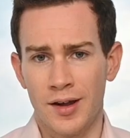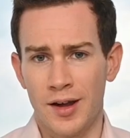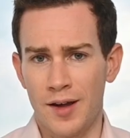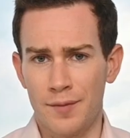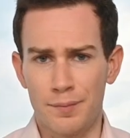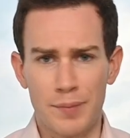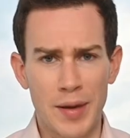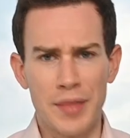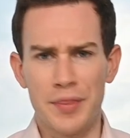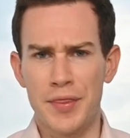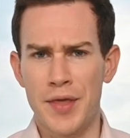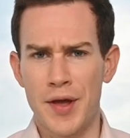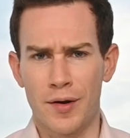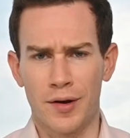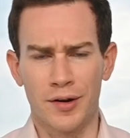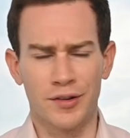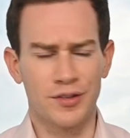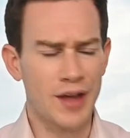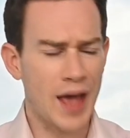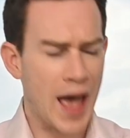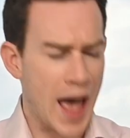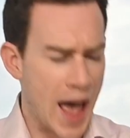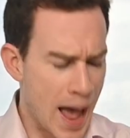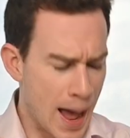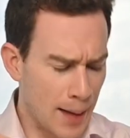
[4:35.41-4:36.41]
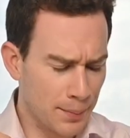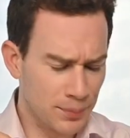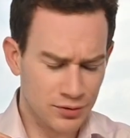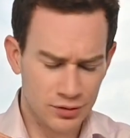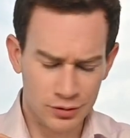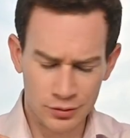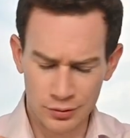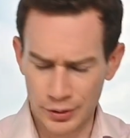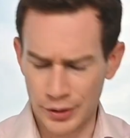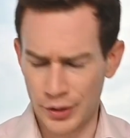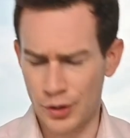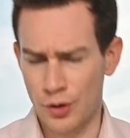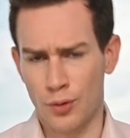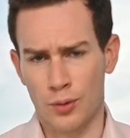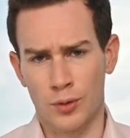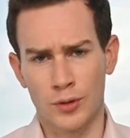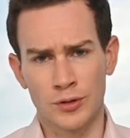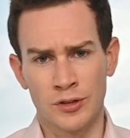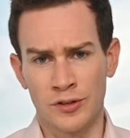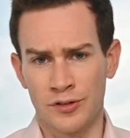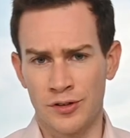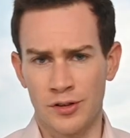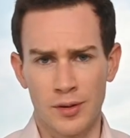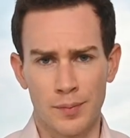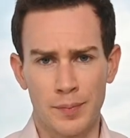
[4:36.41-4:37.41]
I've been there. It's absolutely
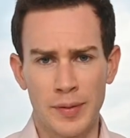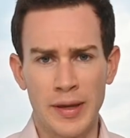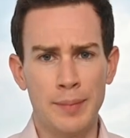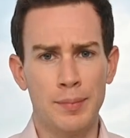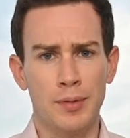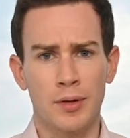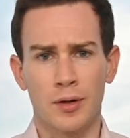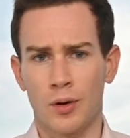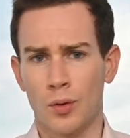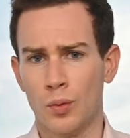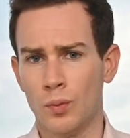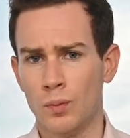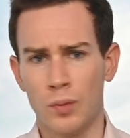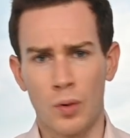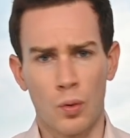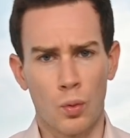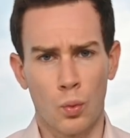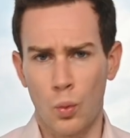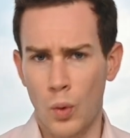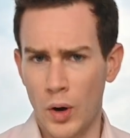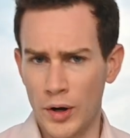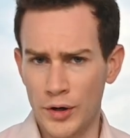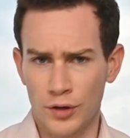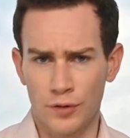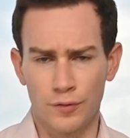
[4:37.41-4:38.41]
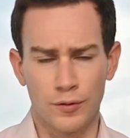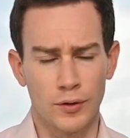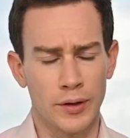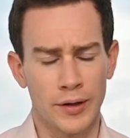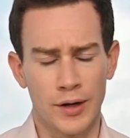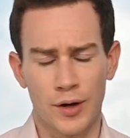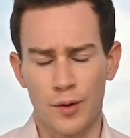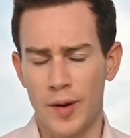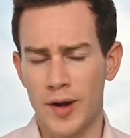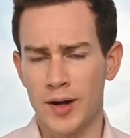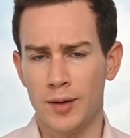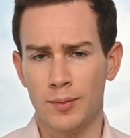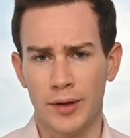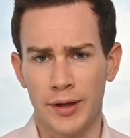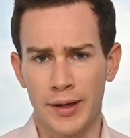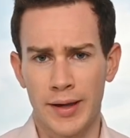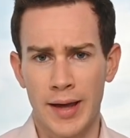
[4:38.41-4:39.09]
gorgeous, and the people are wonderful, incredibly